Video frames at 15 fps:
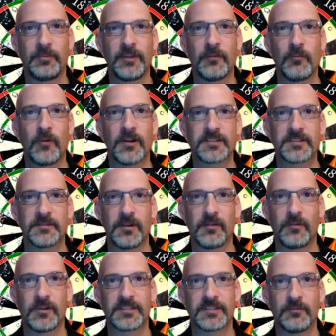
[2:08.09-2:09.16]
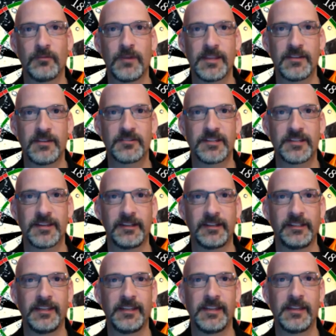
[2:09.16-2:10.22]
play once a week usually in a
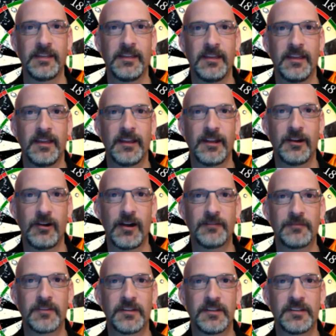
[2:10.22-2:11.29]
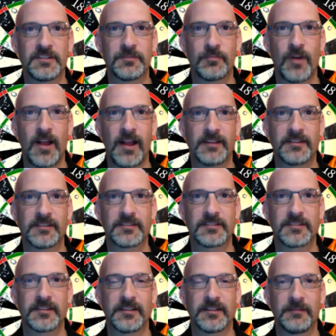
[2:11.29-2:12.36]
league, and how often did you practice